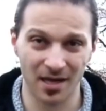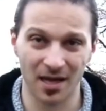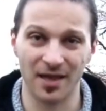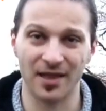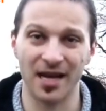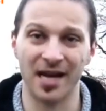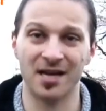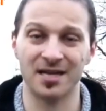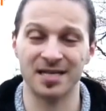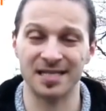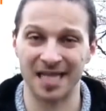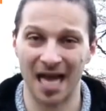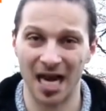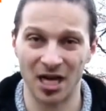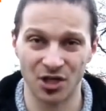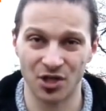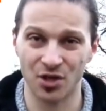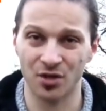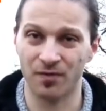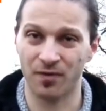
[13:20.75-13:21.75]
They're gonna
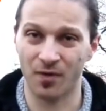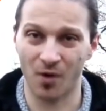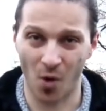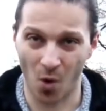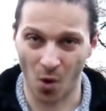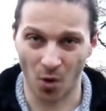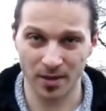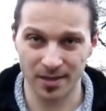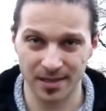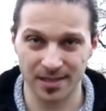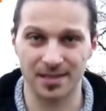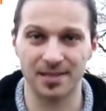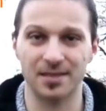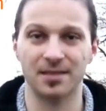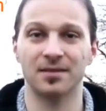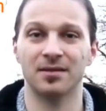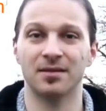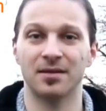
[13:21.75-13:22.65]
understand you, of course.